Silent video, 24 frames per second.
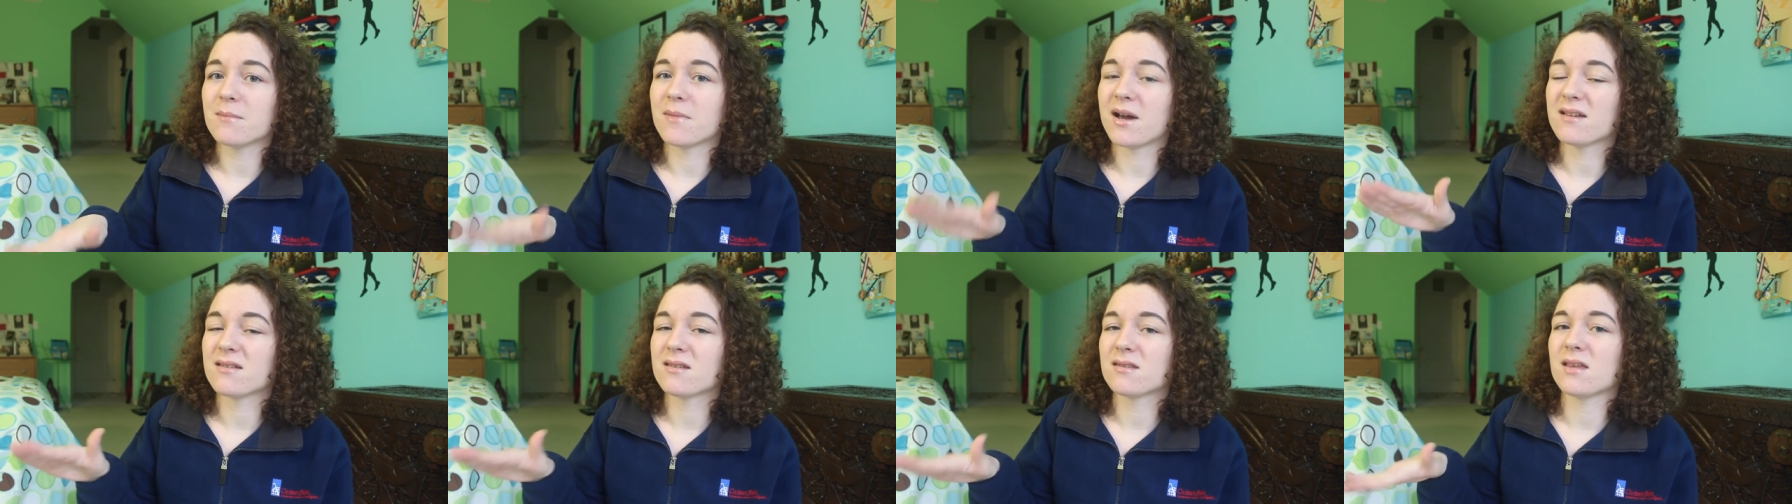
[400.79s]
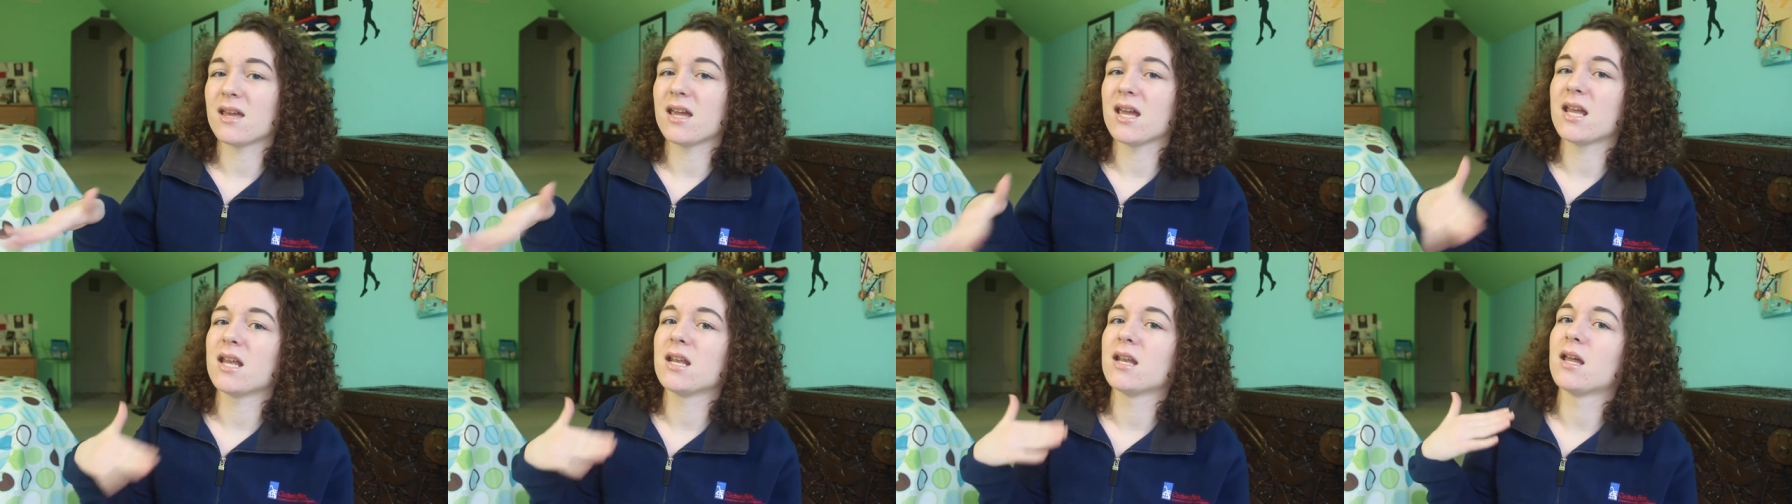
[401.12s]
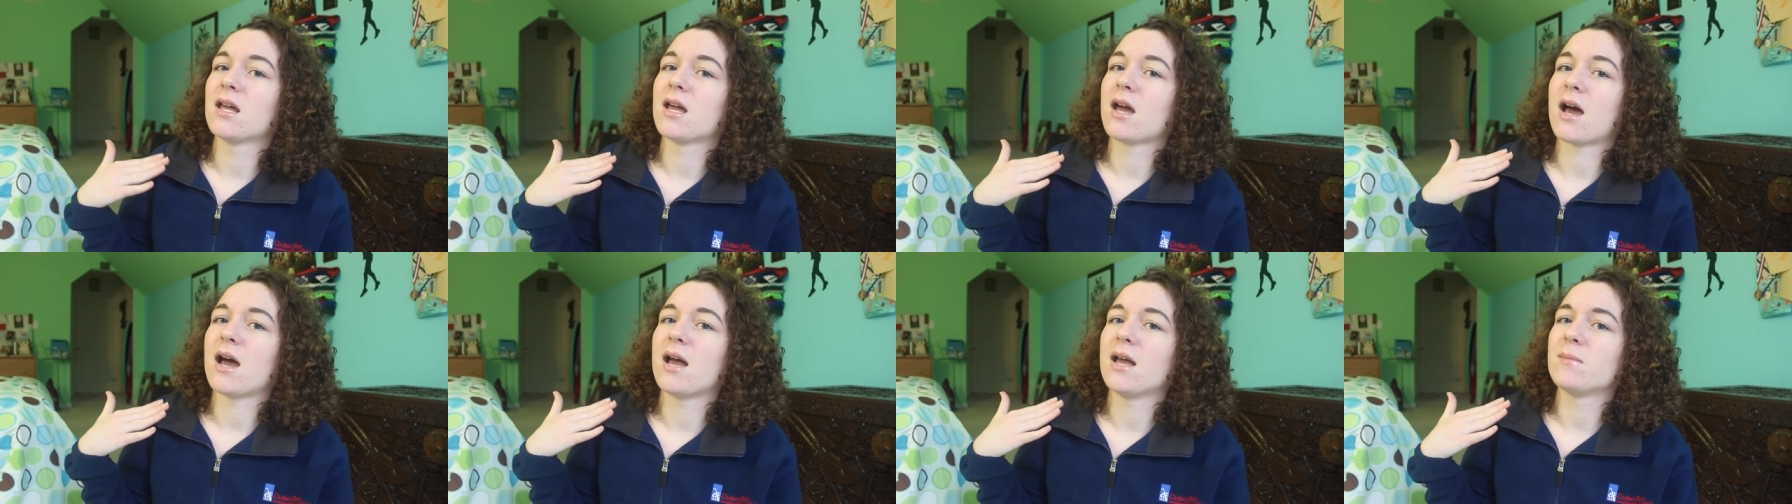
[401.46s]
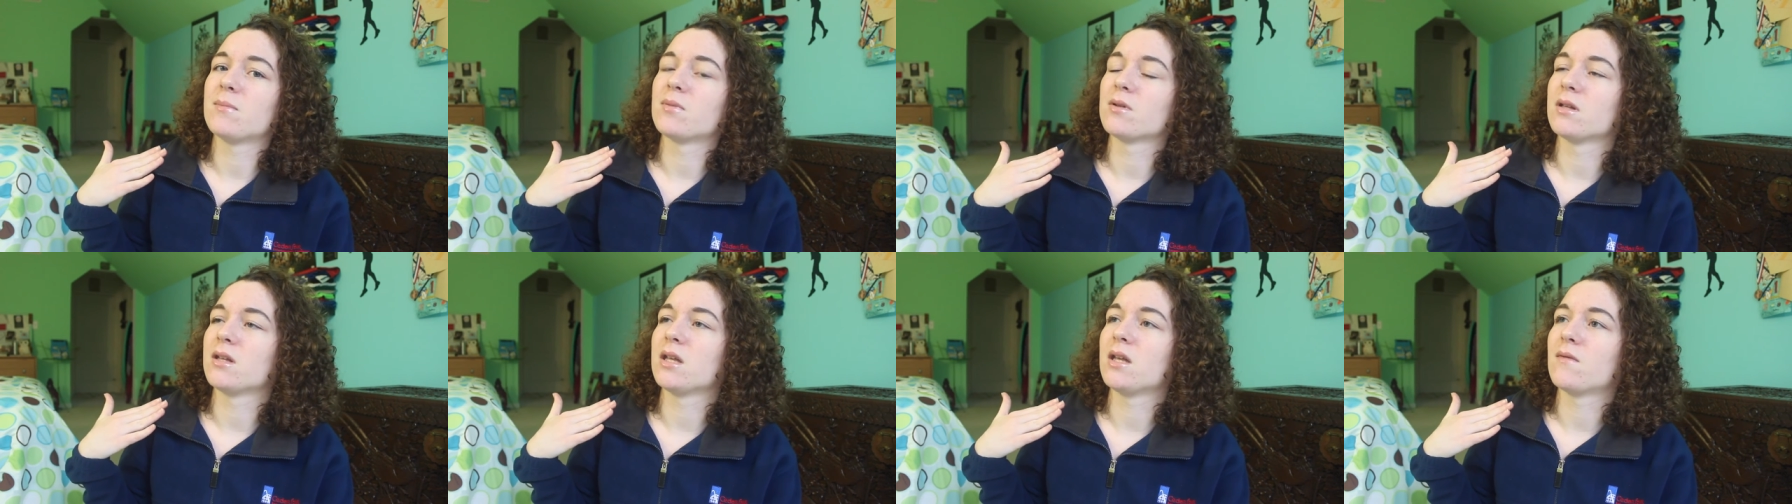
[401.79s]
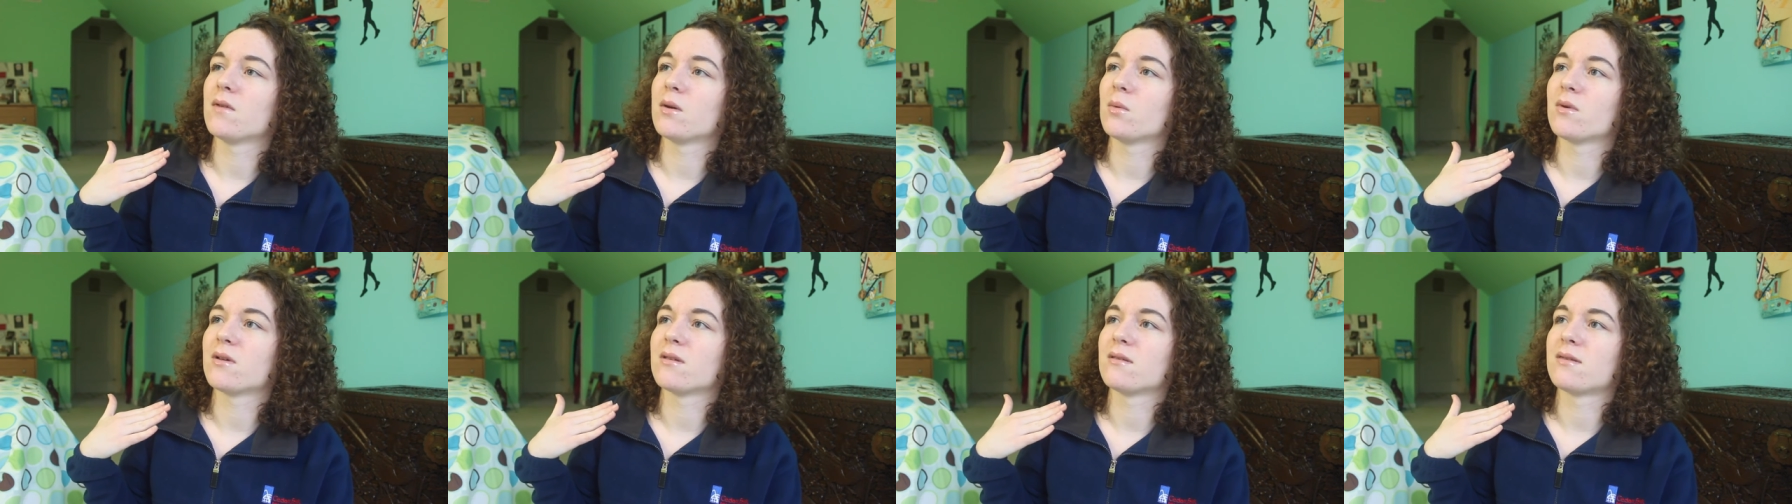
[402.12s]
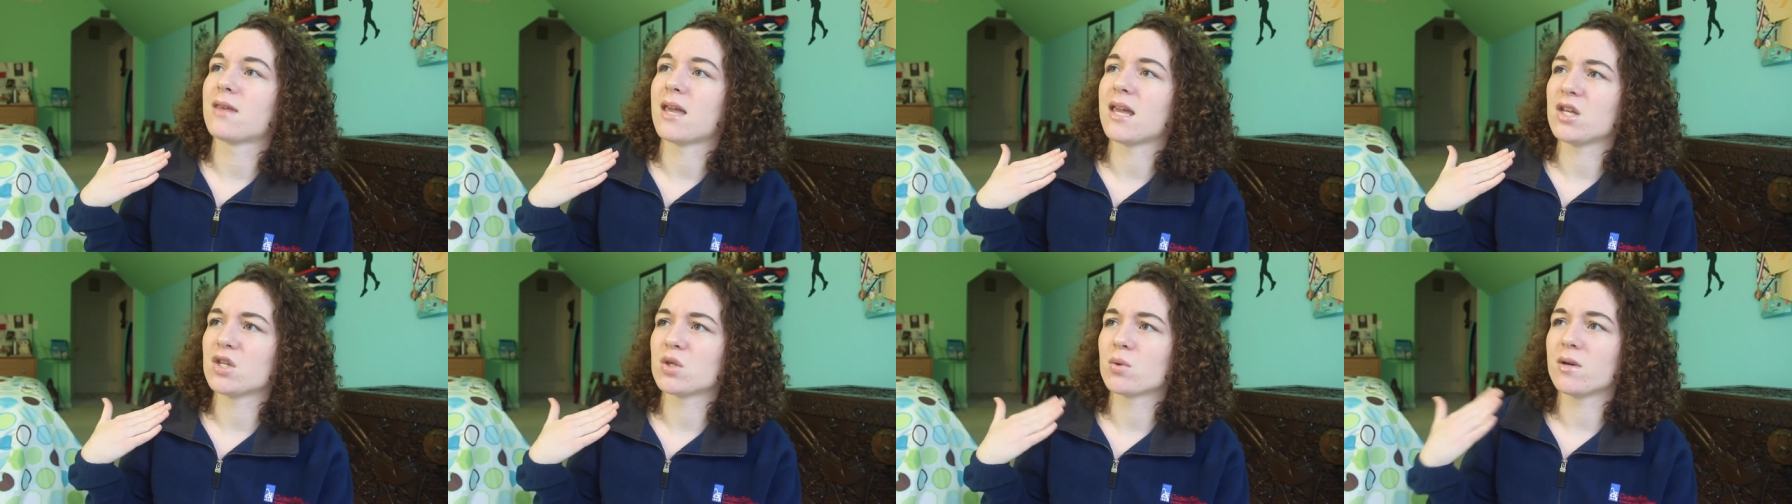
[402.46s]
My state, I believe it
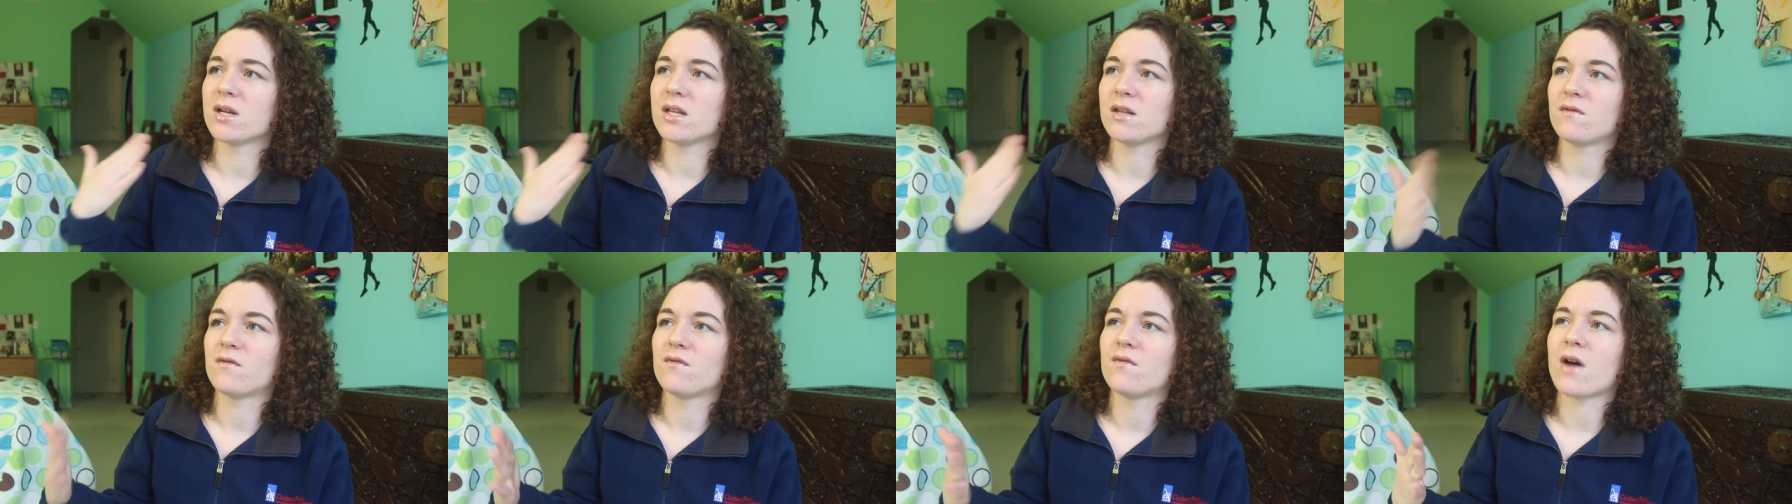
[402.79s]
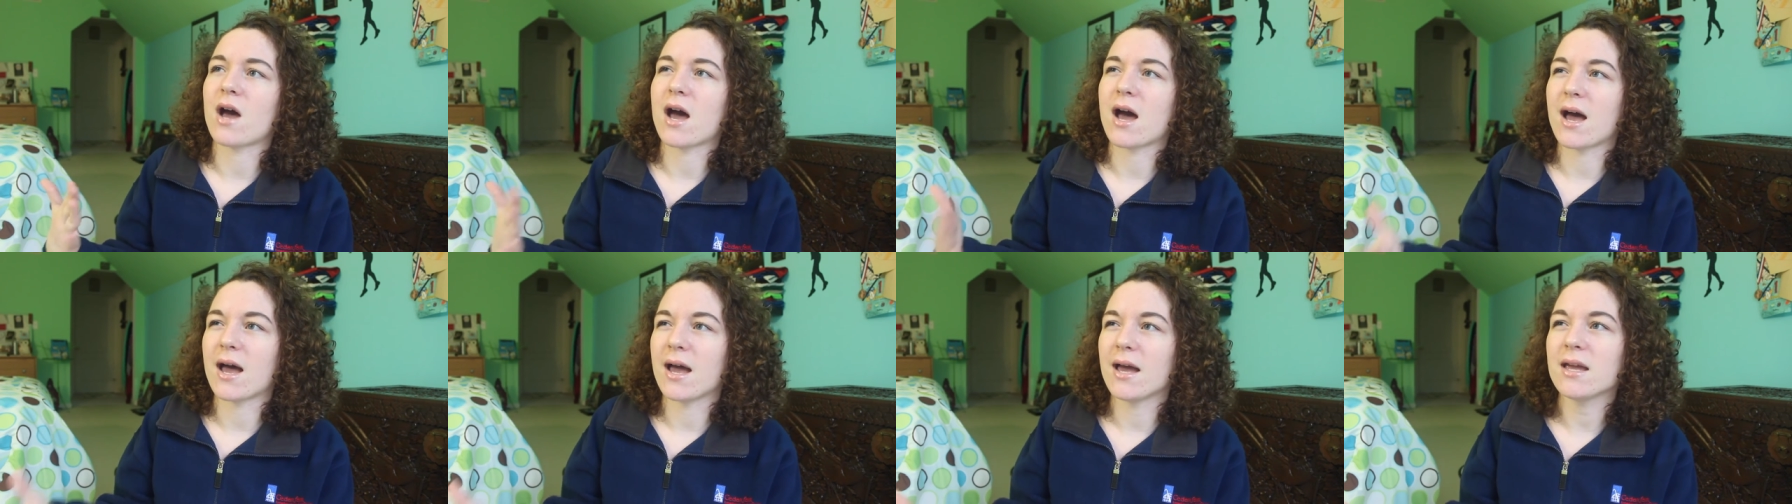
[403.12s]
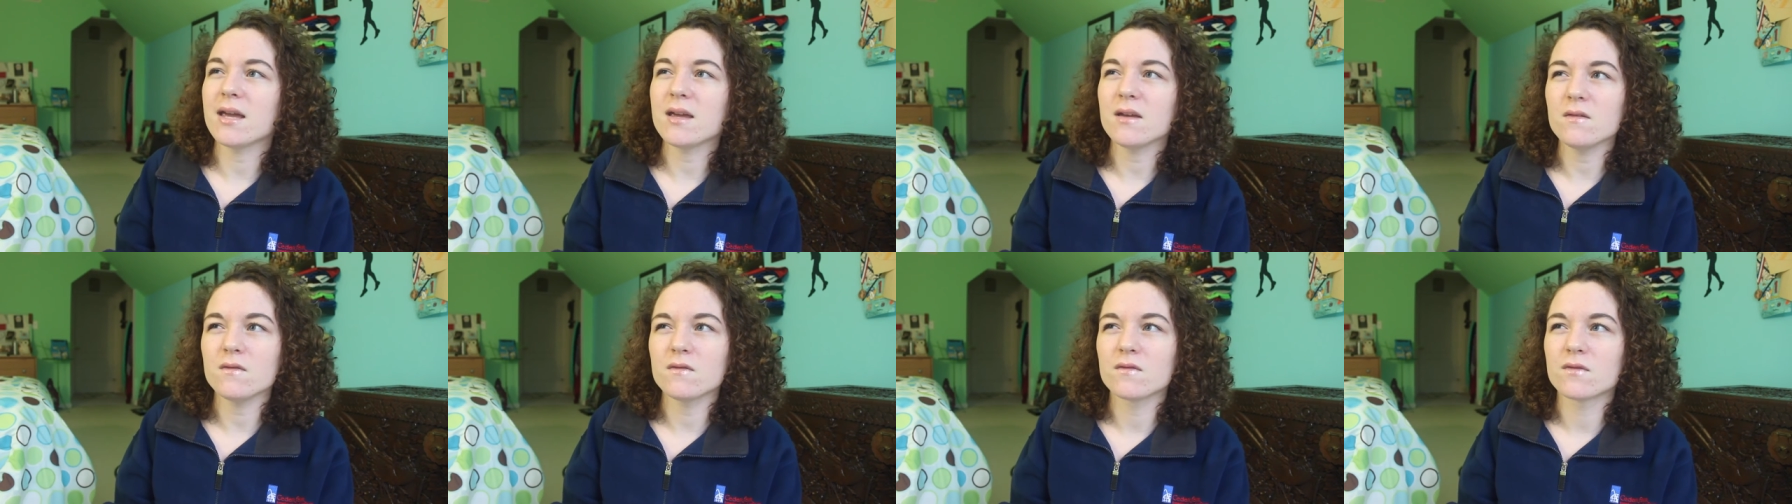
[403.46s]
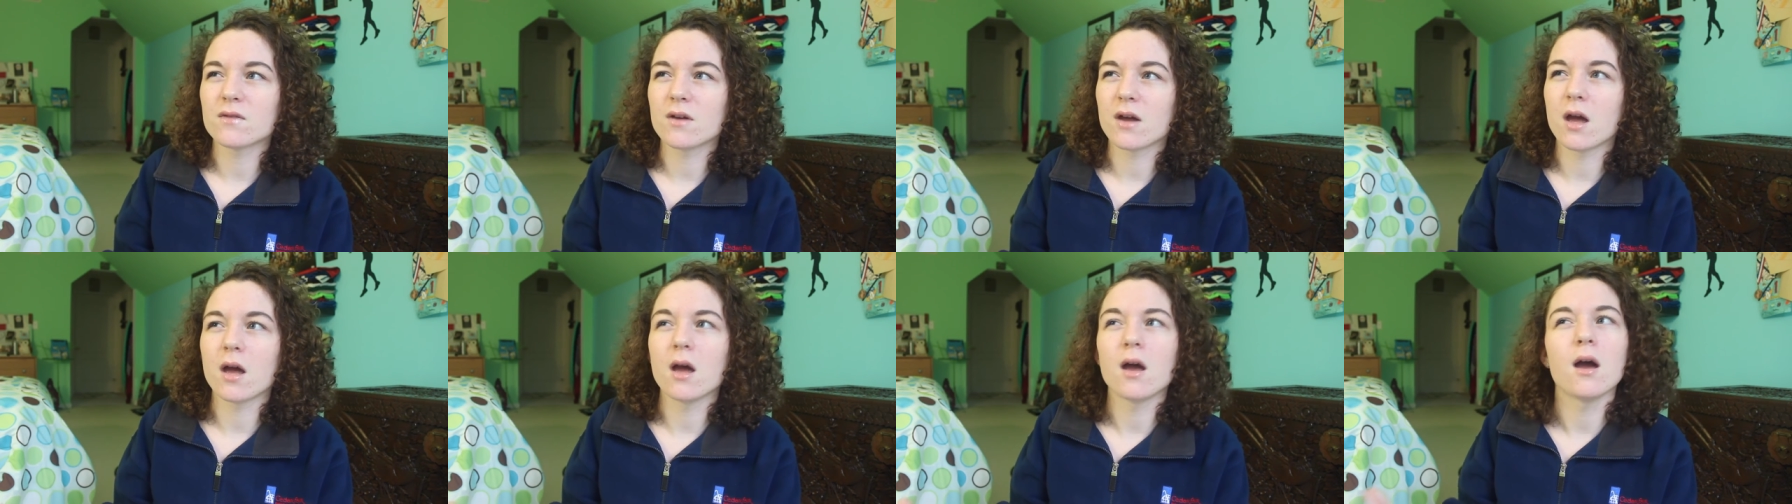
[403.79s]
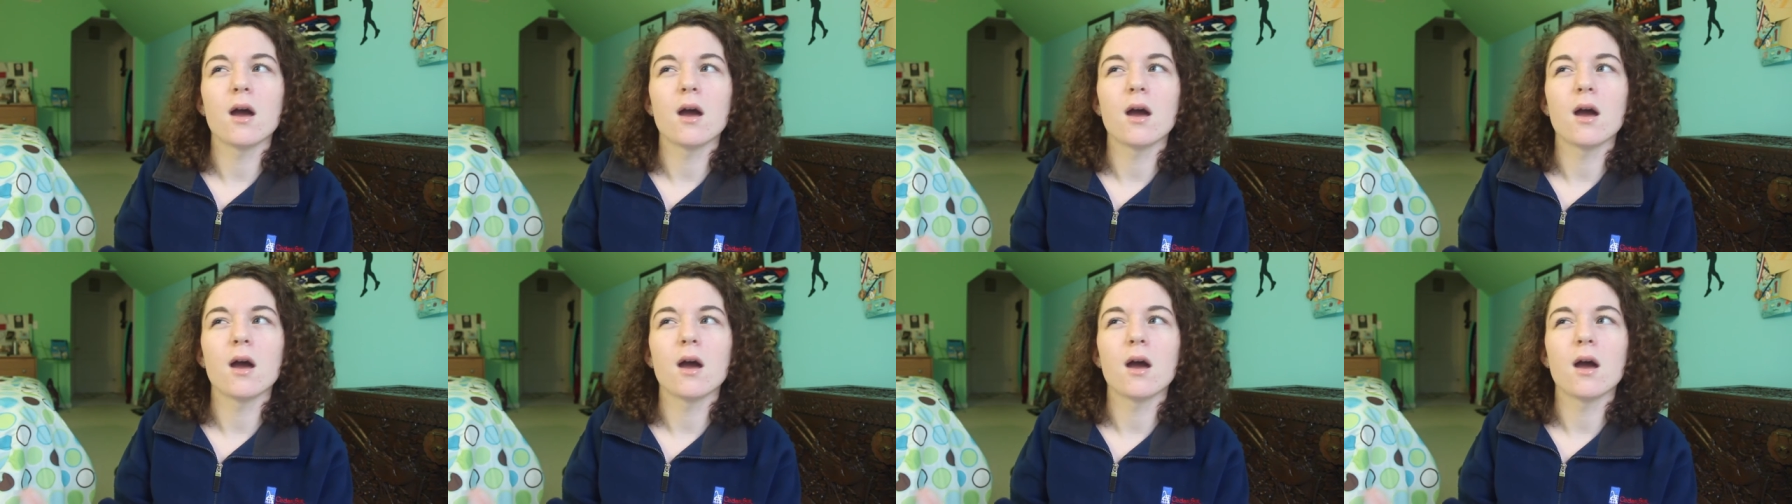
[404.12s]
was 8.25